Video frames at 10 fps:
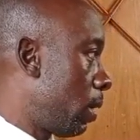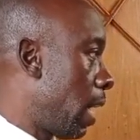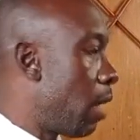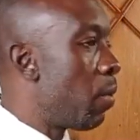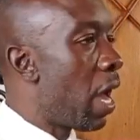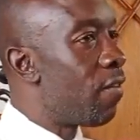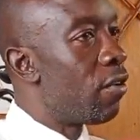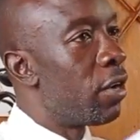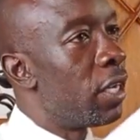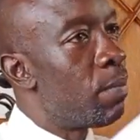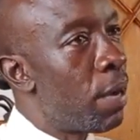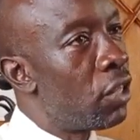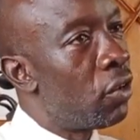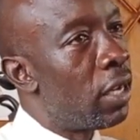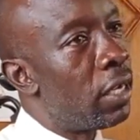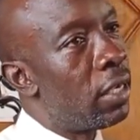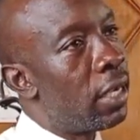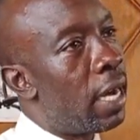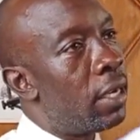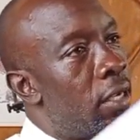And we have all the passion that it
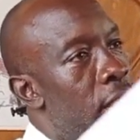can